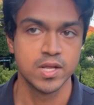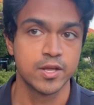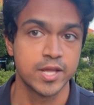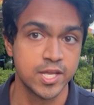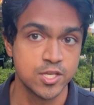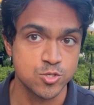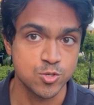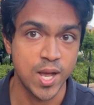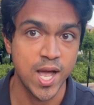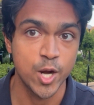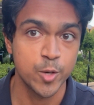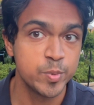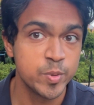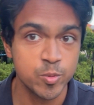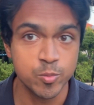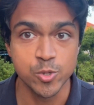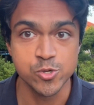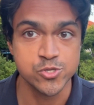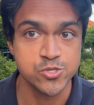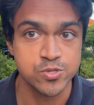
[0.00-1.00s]
Okay, so how do
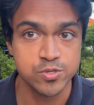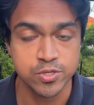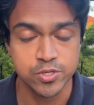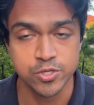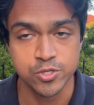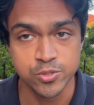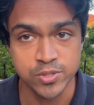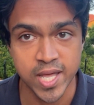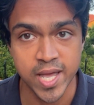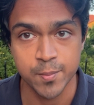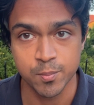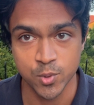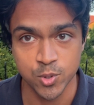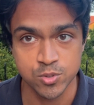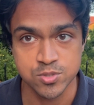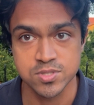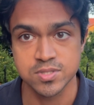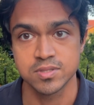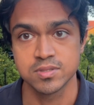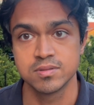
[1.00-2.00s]
people do that
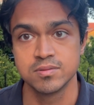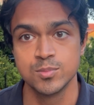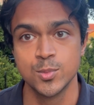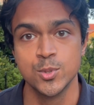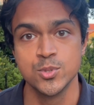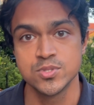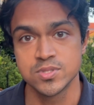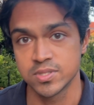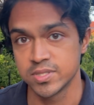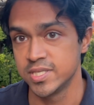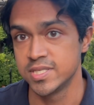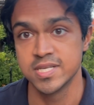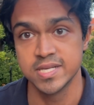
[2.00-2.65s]
mostly